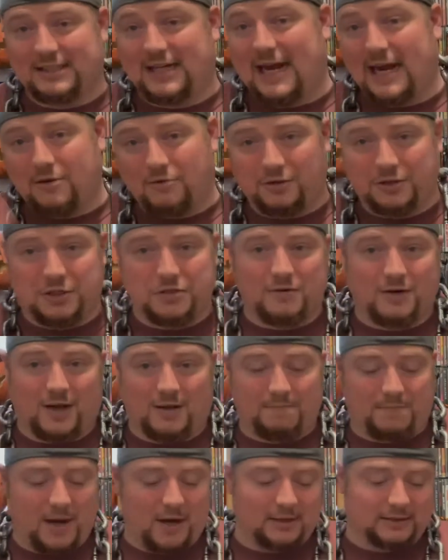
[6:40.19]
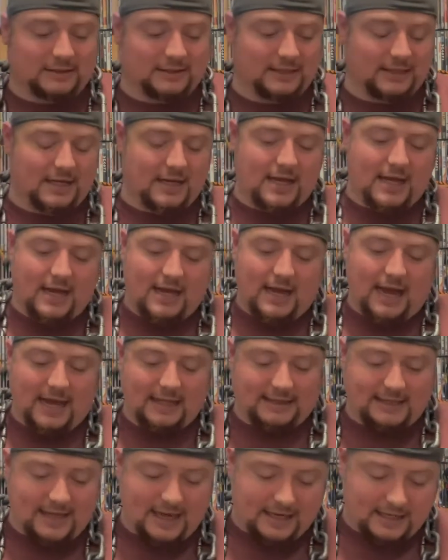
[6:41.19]
and I will do a comparison
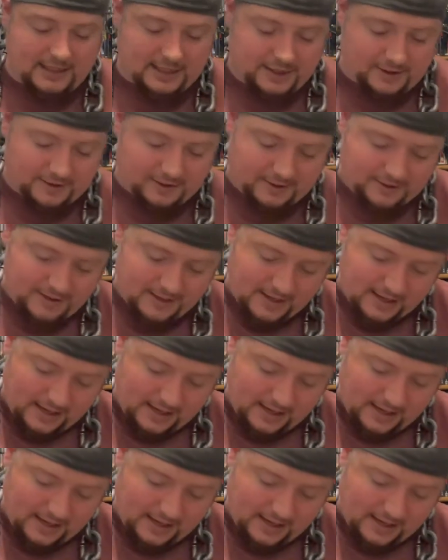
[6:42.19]
at the end here.